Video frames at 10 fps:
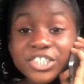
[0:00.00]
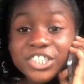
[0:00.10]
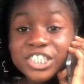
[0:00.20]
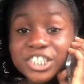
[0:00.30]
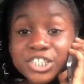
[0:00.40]

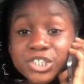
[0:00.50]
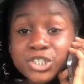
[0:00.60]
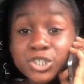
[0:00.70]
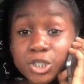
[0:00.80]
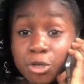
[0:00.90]
She is
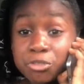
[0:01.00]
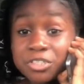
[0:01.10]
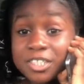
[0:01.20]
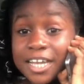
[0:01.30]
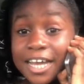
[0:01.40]
so
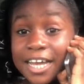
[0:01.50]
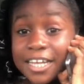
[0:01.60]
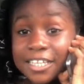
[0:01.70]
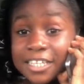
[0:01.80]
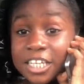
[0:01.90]

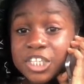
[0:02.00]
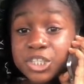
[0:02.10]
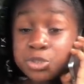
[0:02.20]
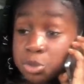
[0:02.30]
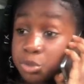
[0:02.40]
sad.
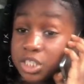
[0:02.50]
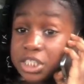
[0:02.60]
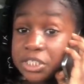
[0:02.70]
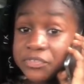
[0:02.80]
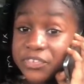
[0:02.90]
She's always
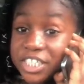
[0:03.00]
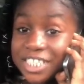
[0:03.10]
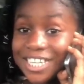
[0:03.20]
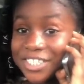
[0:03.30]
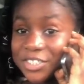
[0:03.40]
looking for
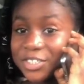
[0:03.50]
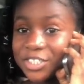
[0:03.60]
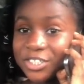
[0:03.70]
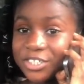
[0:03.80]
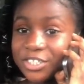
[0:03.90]

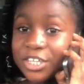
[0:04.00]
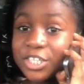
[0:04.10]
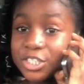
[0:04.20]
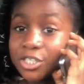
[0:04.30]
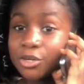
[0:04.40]
attention.
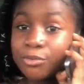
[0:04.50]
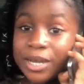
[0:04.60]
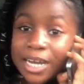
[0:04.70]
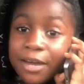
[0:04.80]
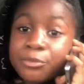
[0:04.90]
So
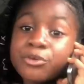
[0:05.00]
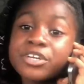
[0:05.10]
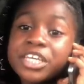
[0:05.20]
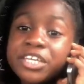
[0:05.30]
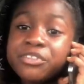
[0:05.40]
when I
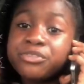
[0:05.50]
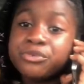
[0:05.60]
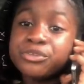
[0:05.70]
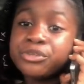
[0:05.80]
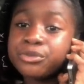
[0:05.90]
walk in
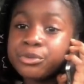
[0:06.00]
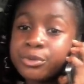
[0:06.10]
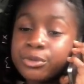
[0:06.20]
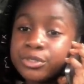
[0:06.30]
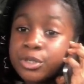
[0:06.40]
through the
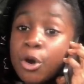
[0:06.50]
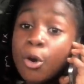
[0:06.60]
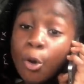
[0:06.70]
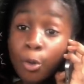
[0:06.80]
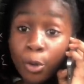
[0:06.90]
doors,
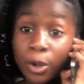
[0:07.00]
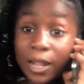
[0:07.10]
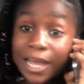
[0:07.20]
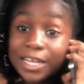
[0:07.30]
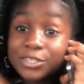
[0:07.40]
all
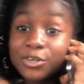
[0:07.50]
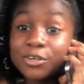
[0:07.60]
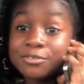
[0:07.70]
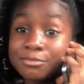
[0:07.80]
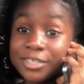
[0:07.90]
eyes
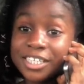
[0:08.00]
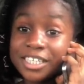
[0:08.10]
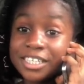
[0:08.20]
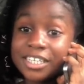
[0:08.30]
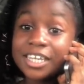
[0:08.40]
on
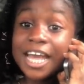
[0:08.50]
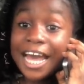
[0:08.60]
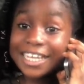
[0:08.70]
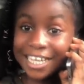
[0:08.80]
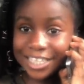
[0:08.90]
me.
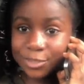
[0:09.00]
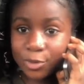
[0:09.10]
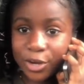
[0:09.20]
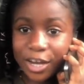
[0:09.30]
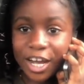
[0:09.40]
And guess
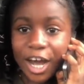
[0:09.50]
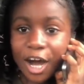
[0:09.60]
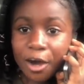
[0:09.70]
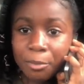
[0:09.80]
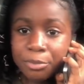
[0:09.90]
what?
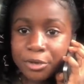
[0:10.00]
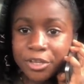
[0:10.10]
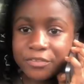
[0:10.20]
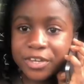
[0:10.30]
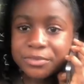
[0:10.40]
Her
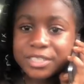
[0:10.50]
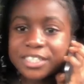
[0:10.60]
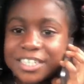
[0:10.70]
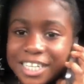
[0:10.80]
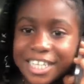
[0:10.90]
boyfriend was
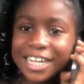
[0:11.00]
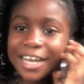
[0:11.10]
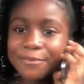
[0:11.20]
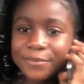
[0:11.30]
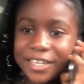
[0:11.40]
looking
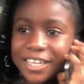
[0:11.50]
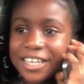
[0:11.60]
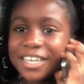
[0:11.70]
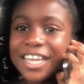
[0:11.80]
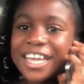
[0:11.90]
at me.